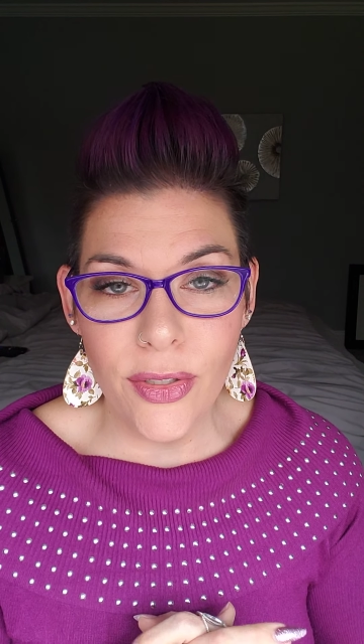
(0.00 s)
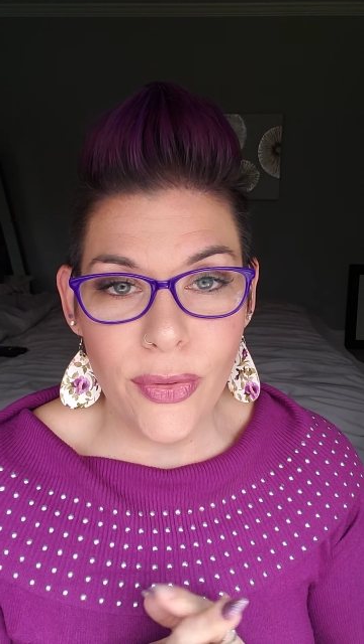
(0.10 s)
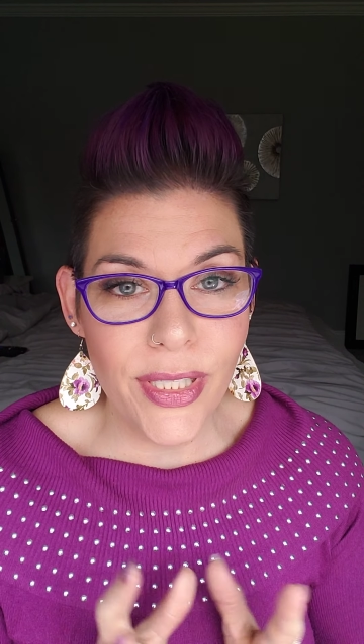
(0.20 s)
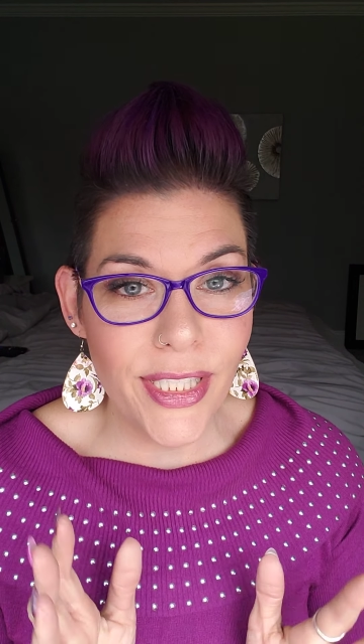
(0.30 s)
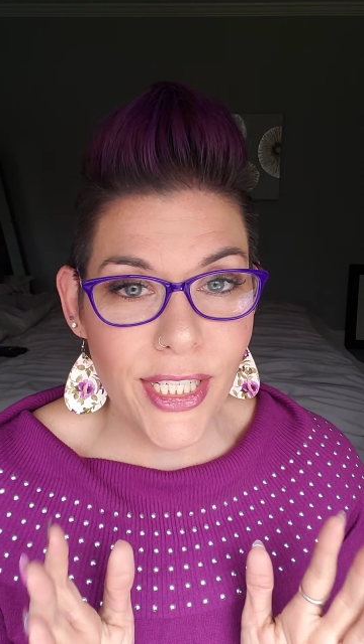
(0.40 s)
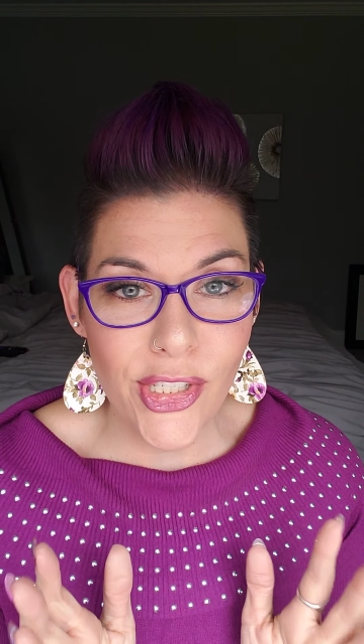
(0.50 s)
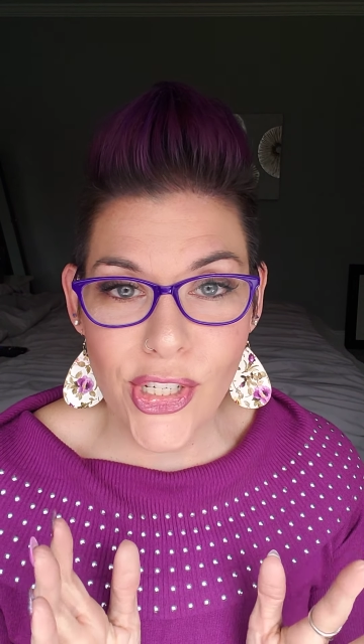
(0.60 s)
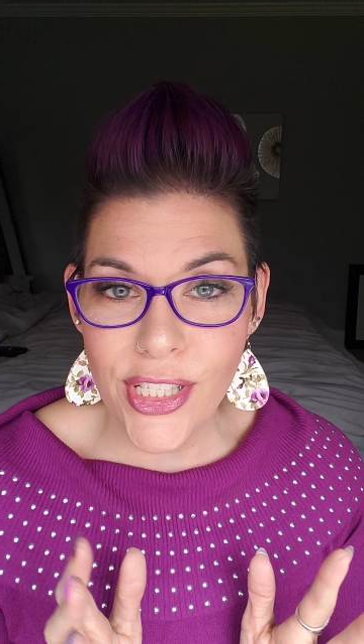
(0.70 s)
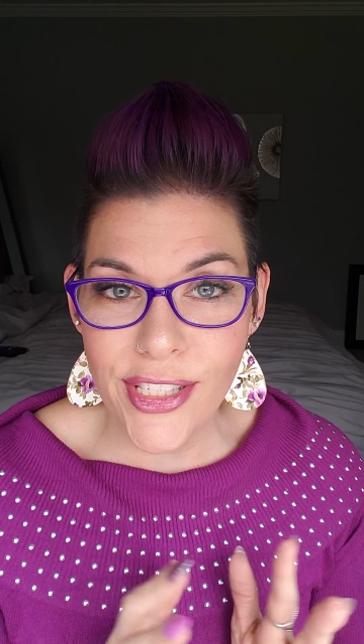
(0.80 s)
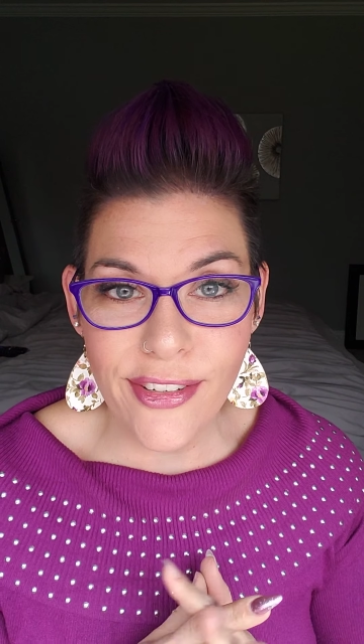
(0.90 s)
no
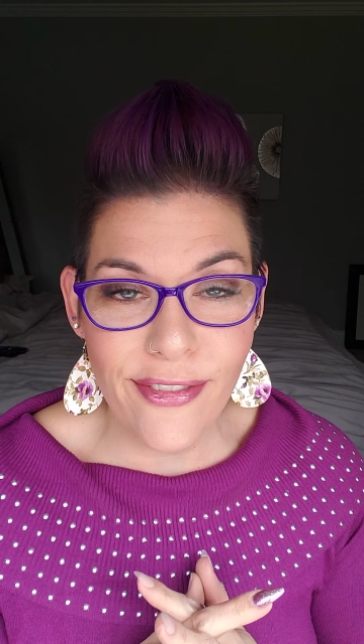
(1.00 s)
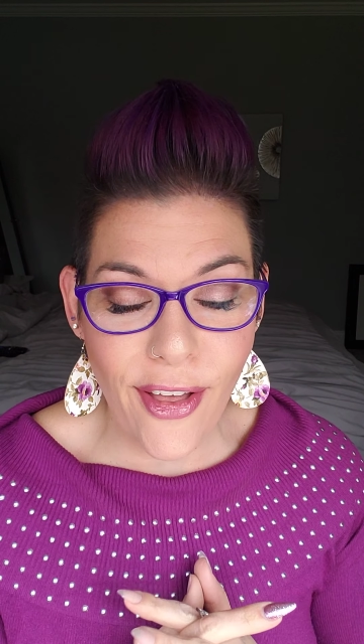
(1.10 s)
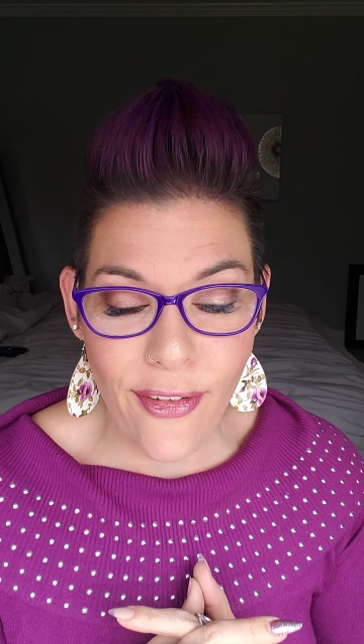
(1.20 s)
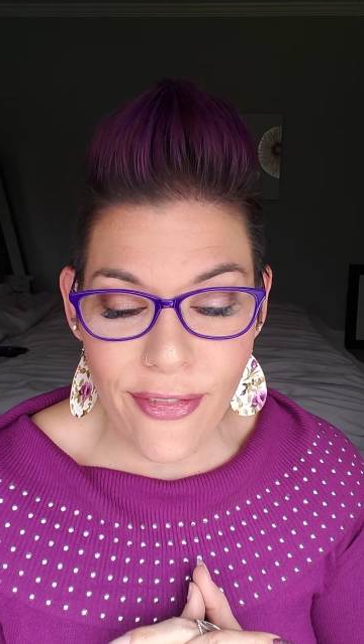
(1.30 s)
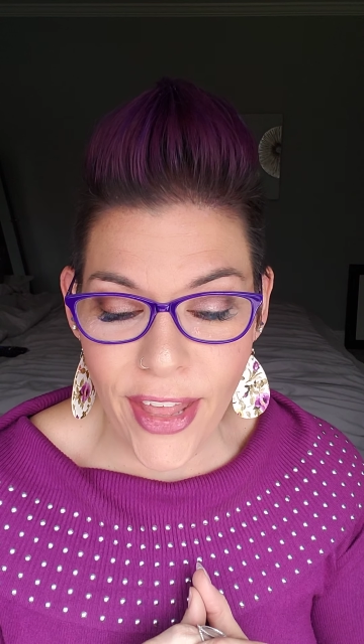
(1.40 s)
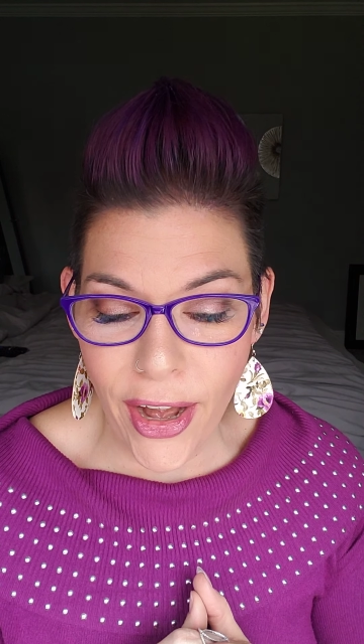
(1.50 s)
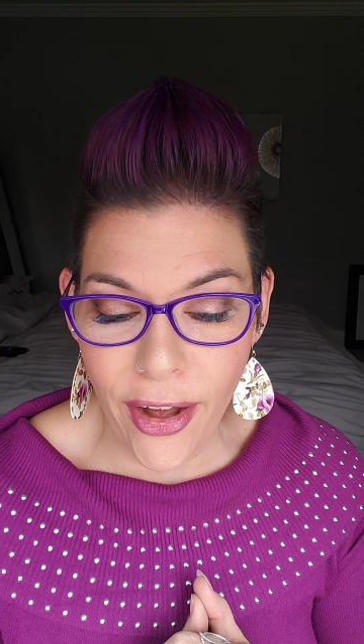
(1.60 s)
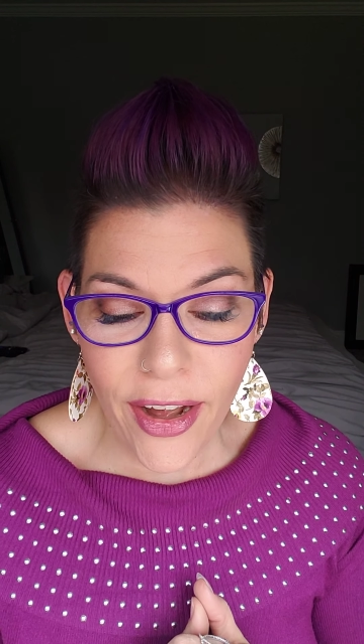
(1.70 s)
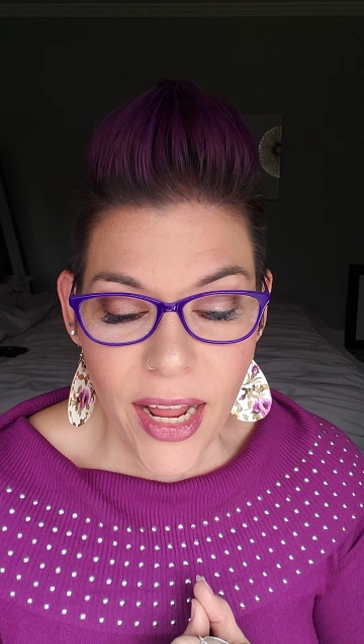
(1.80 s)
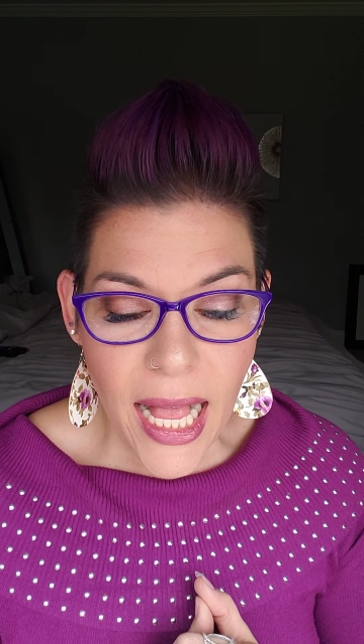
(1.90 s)
extensions involved
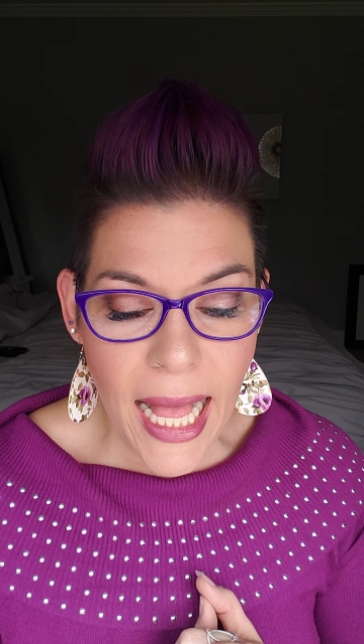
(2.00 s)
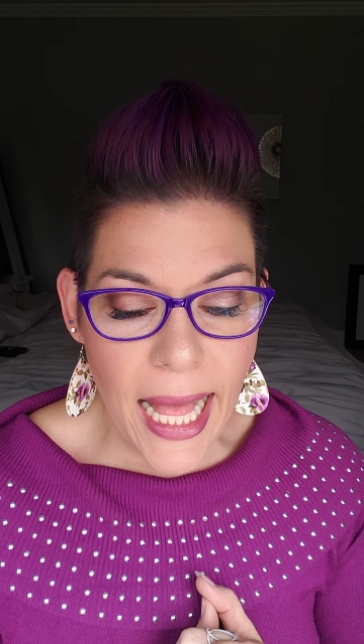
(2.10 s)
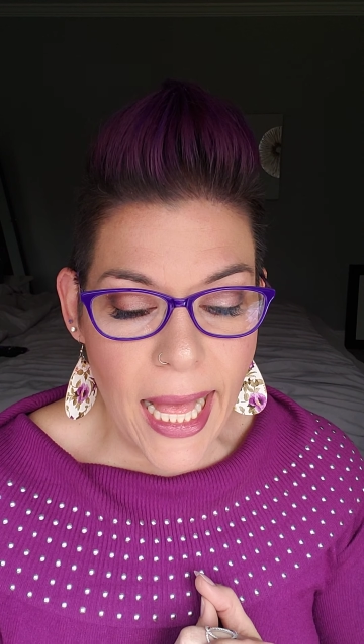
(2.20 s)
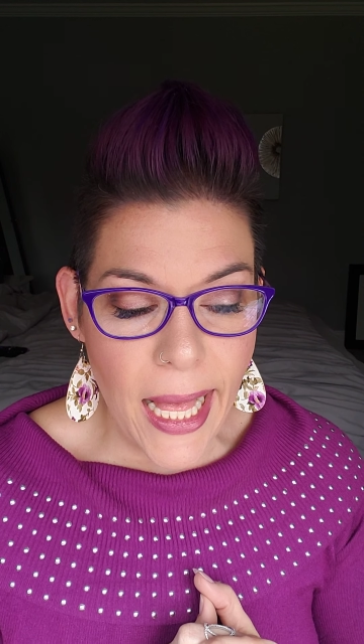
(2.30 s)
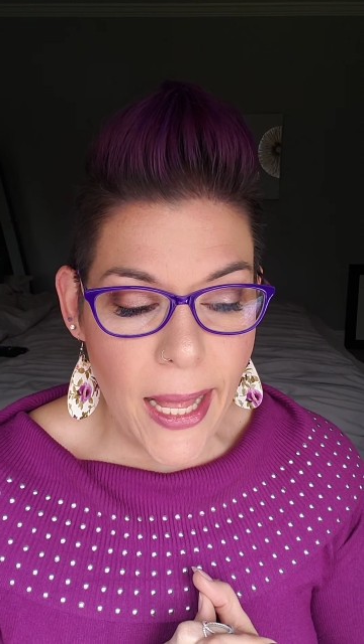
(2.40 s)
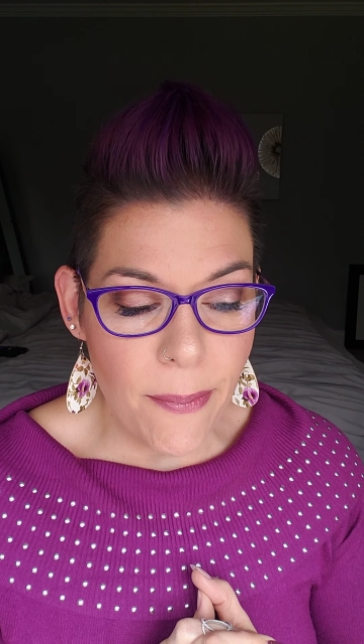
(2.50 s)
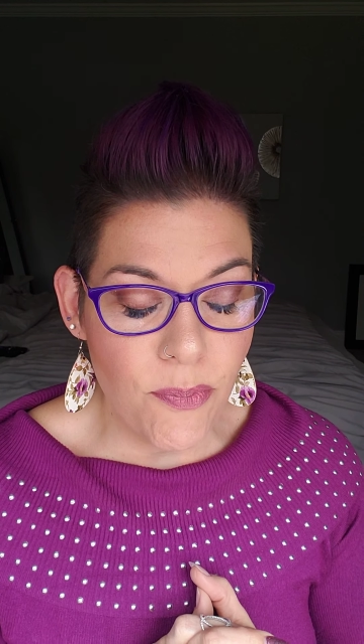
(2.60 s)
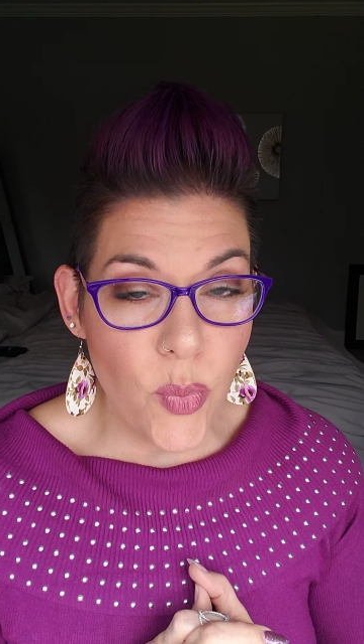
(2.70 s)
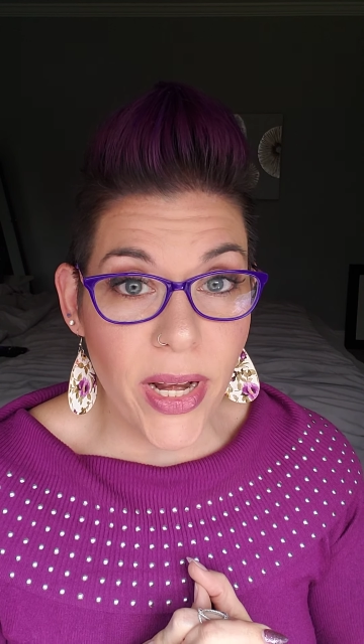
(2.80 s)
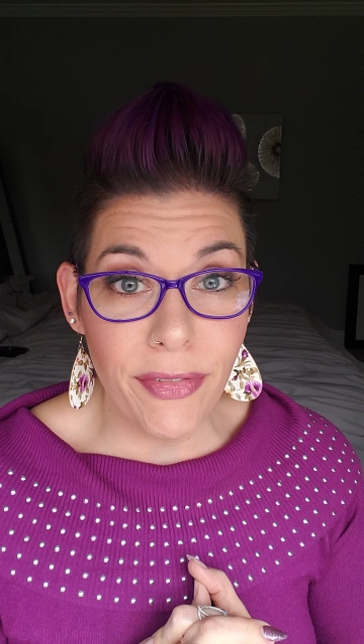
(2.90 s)
there,
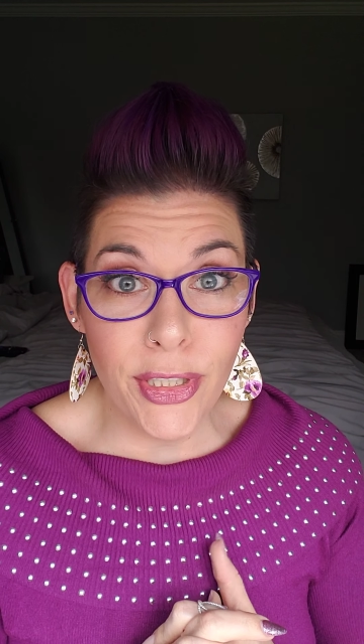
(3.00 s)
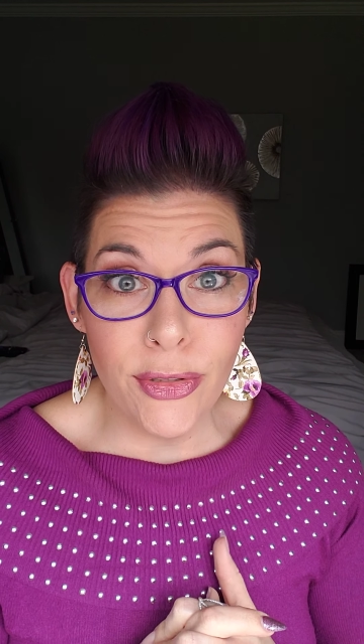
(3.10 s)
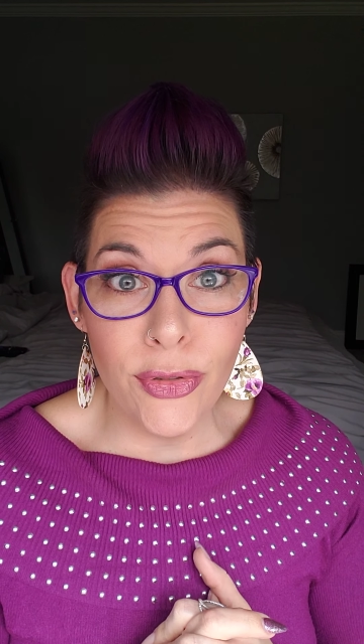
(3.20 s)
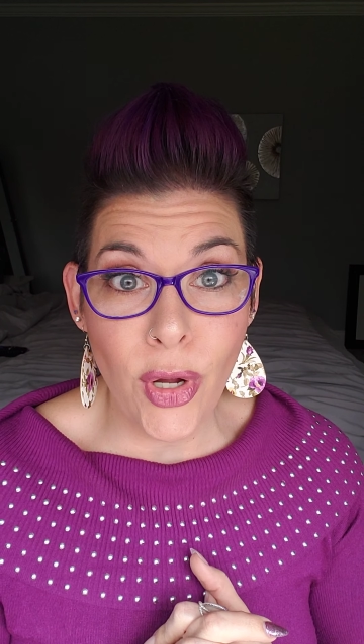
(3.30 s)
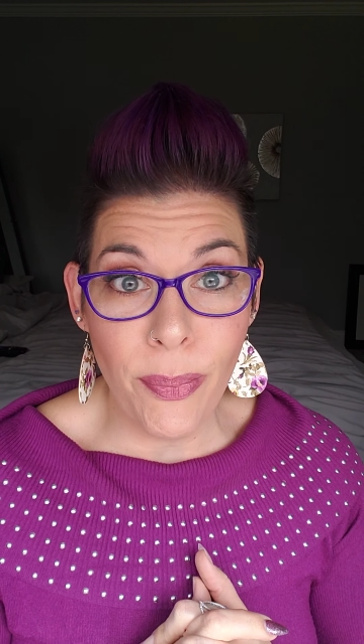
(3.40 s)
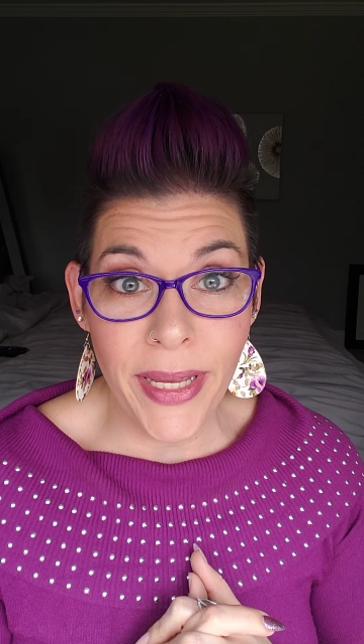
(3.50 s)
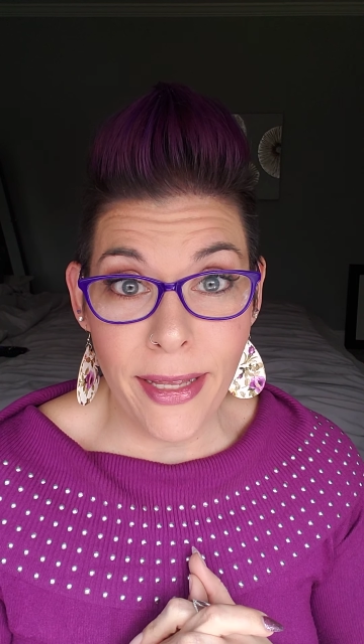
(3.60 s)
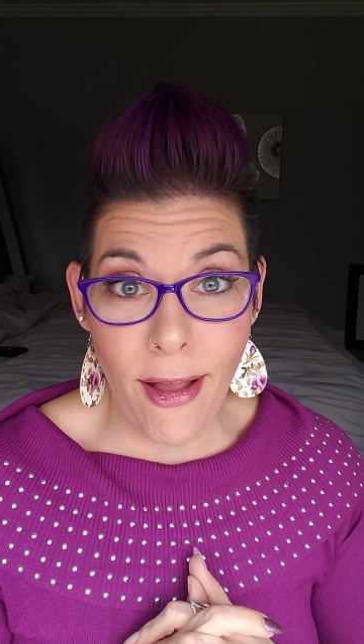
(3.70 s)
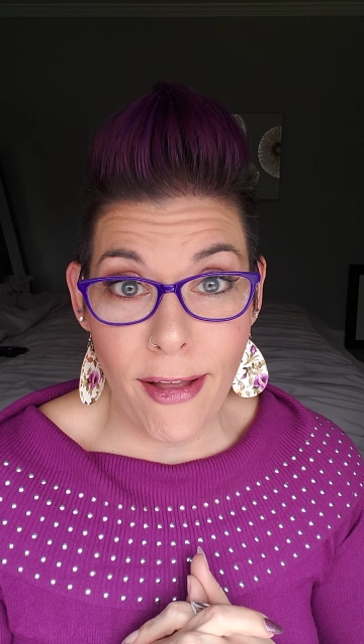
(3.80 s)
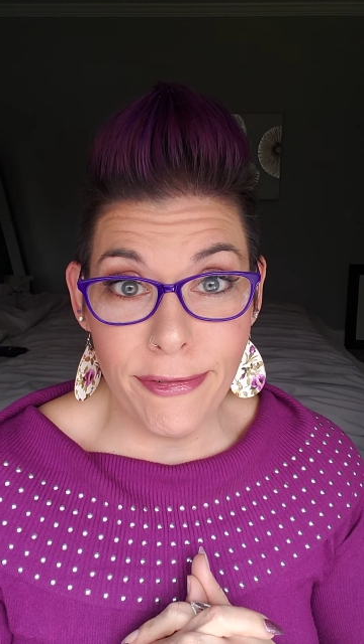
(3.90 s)
whatever you do, don't pick
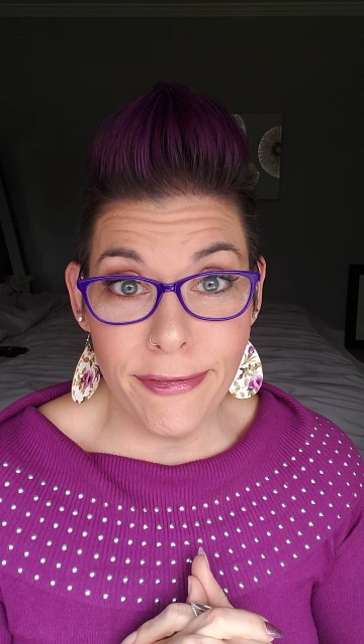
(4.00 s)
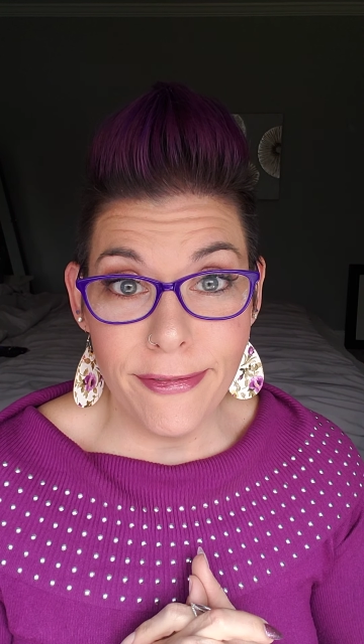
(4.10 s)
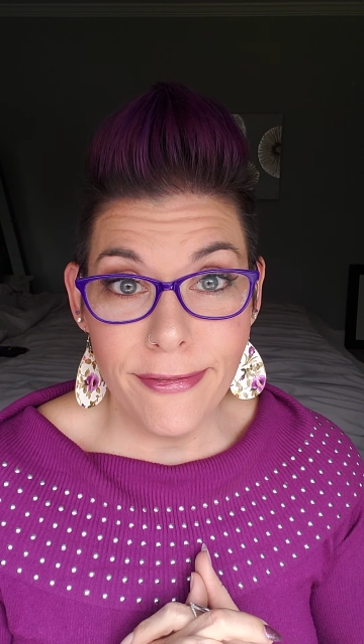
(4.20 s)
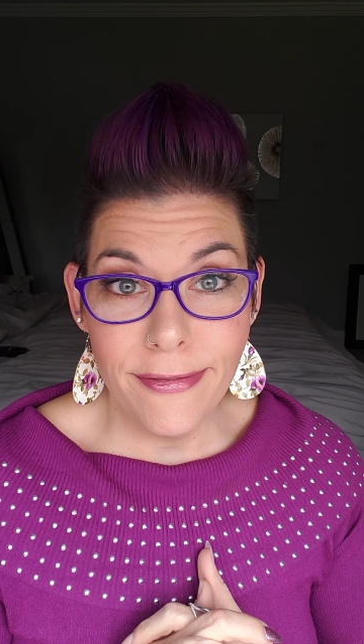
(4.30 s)
it off.